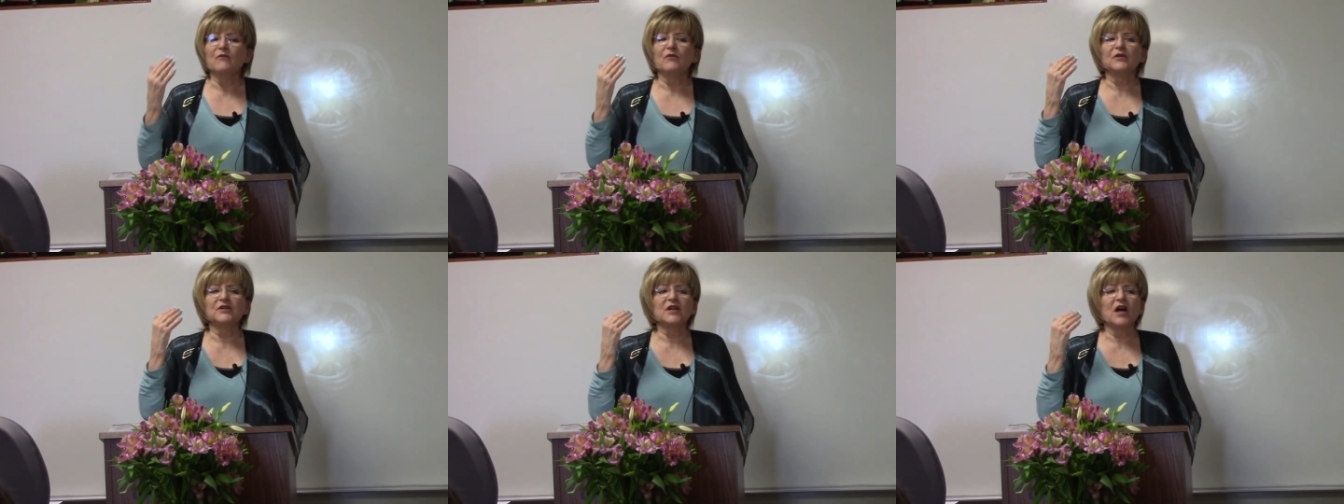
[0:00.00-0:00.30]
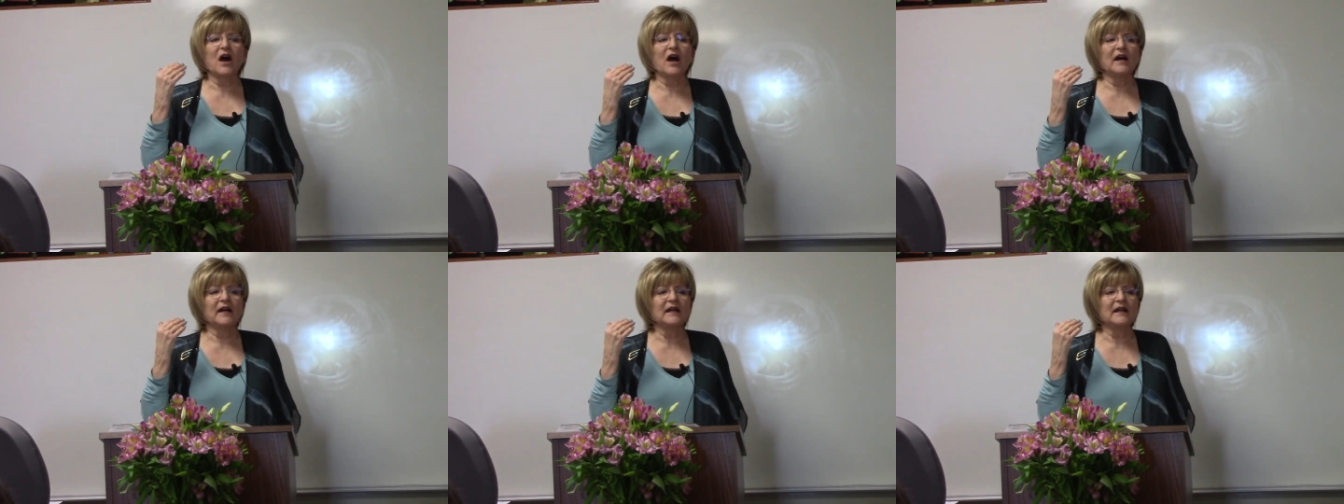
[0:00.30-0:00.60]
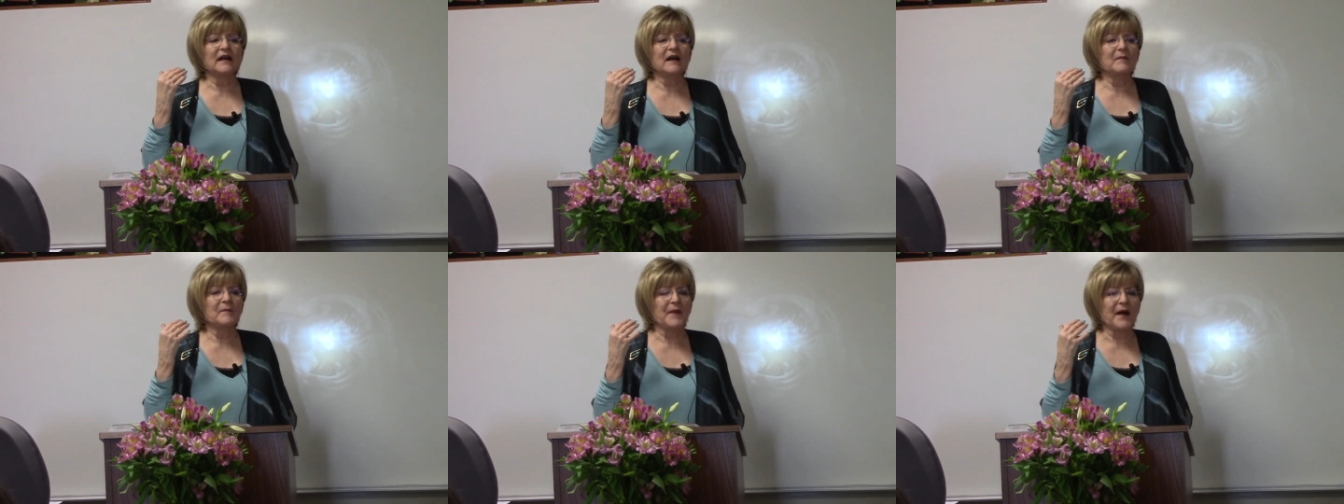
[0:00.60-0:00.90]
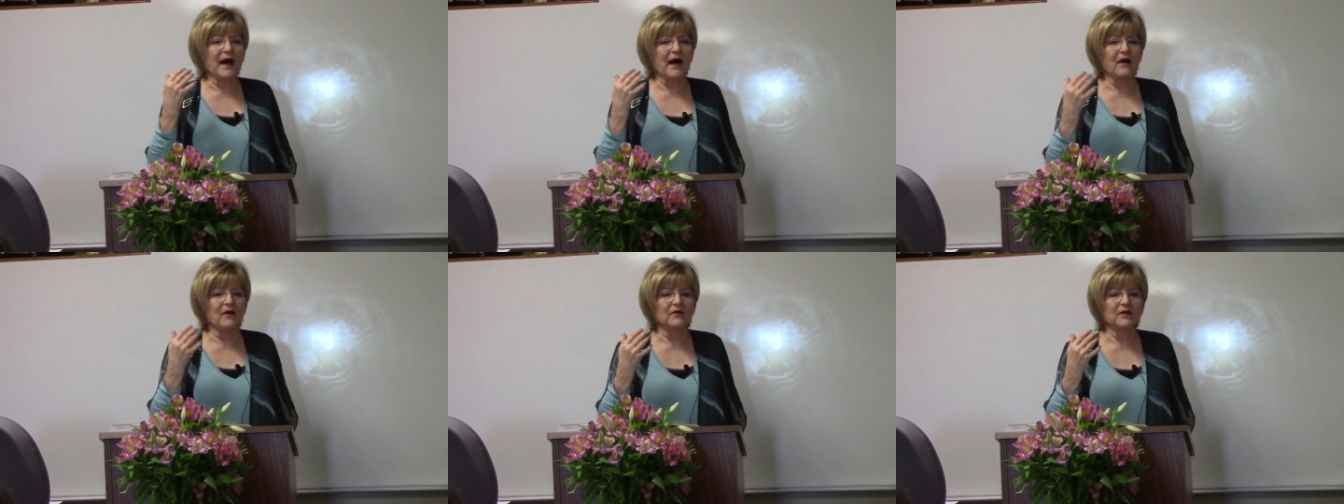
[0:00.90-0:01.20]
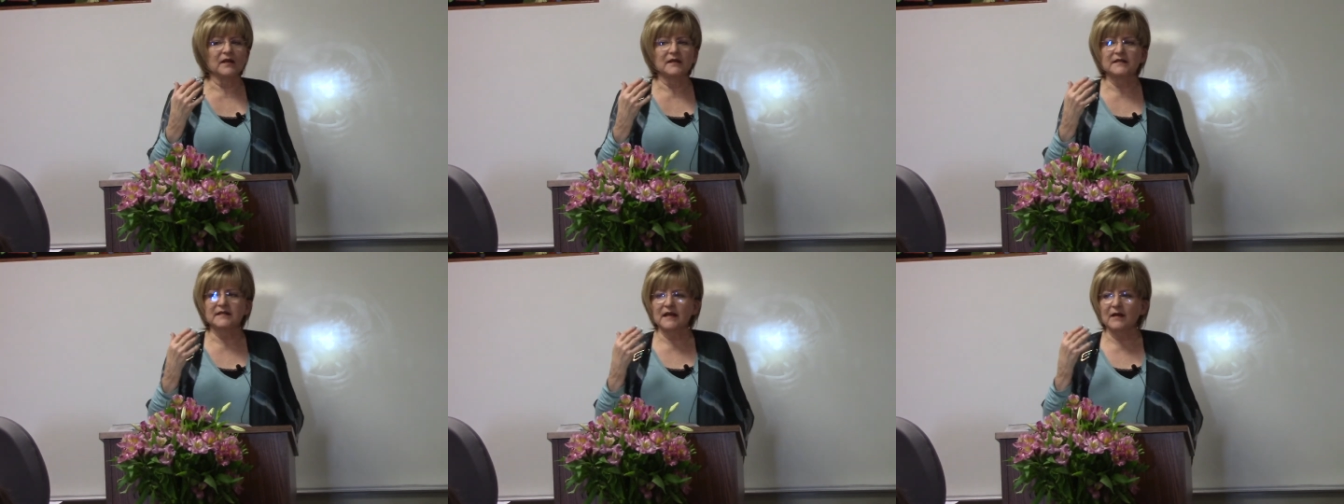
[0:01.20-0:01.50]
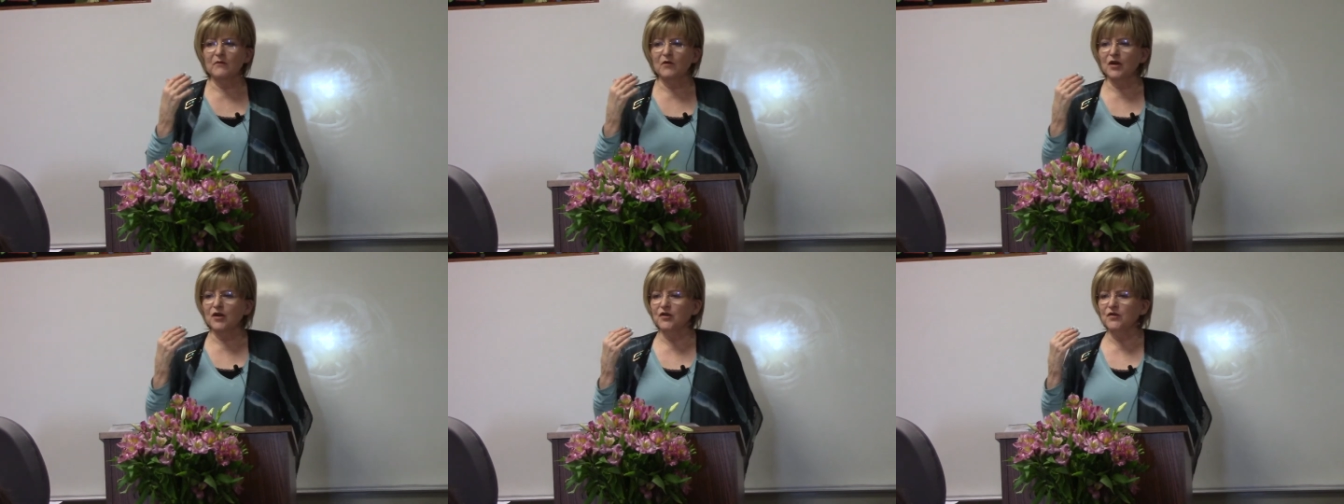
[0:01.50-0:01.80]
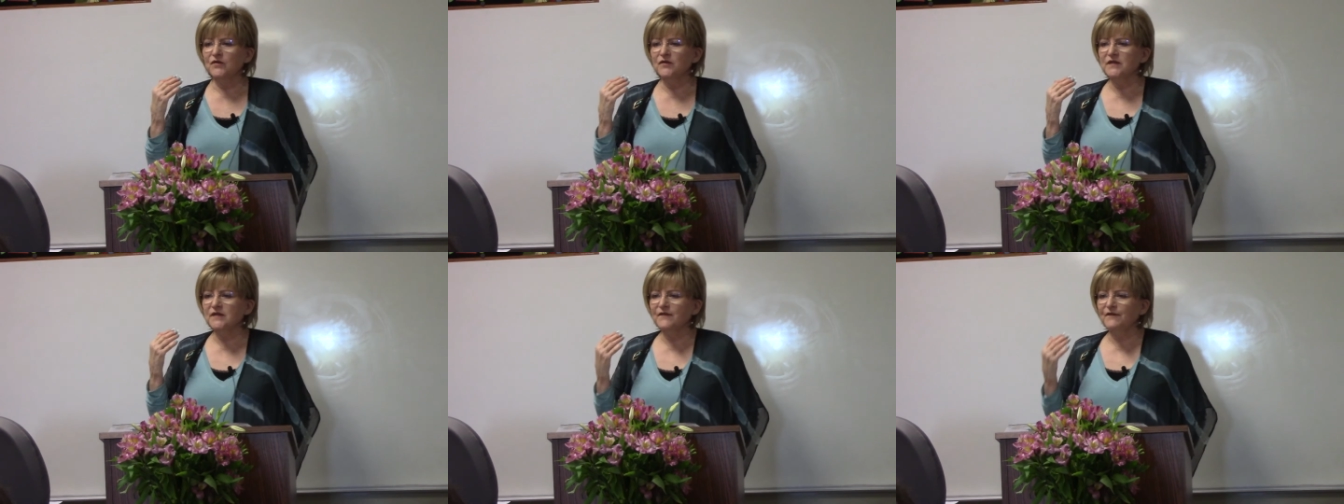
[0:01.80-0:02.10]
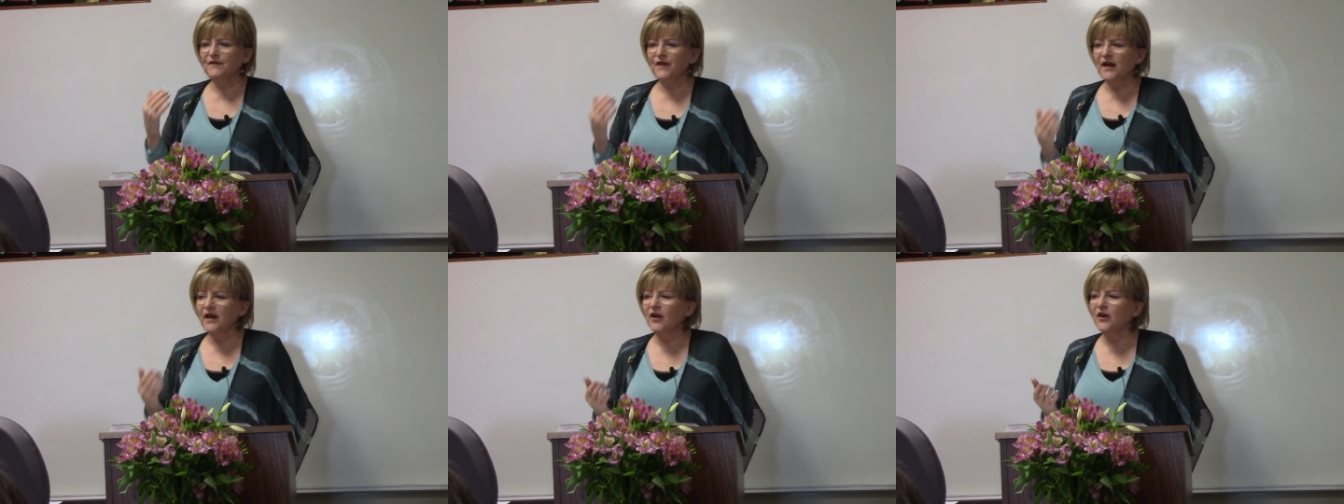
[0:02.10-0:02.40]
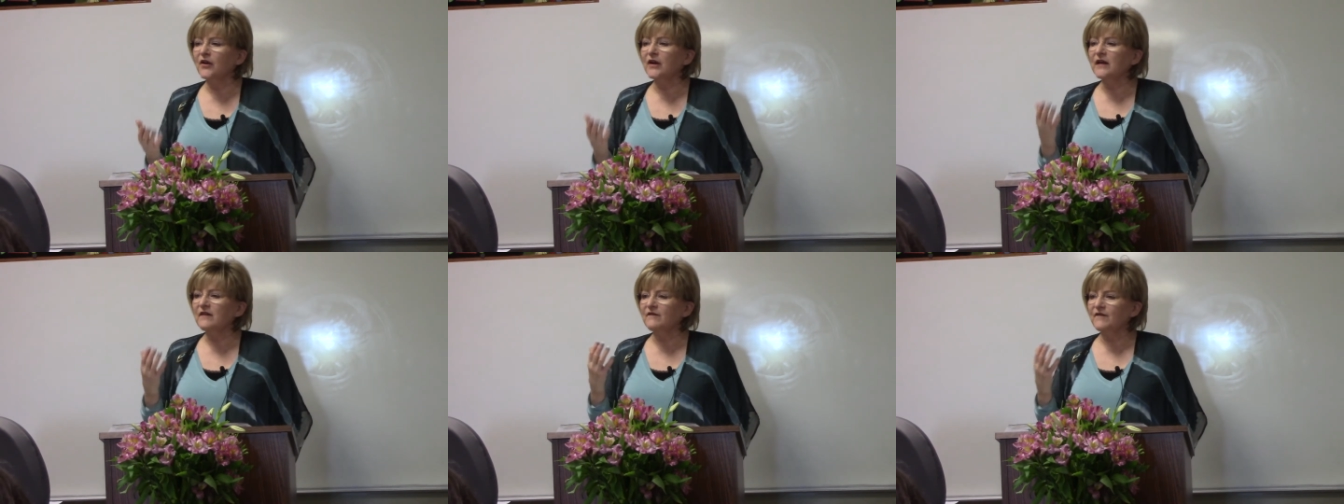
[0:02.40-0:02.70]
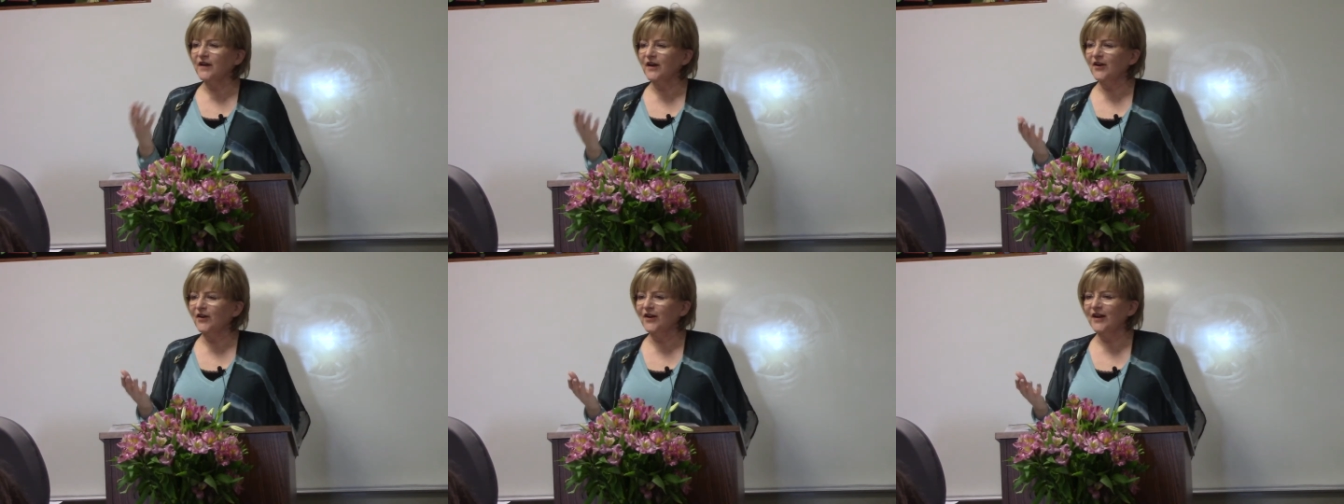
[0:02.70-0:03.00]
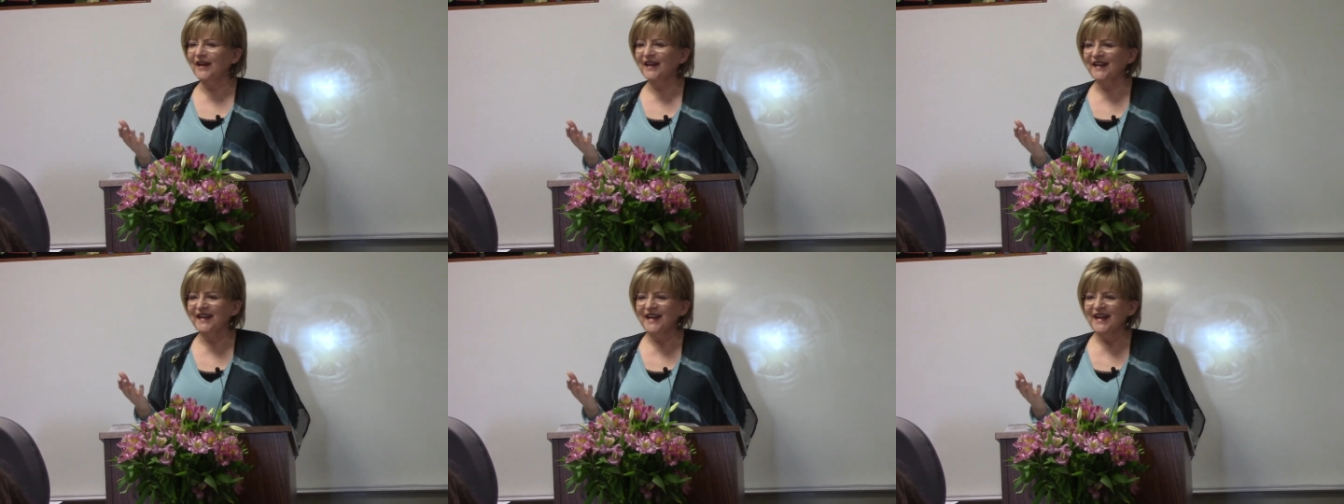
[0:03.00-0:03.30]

we're talking about someone who's very, very.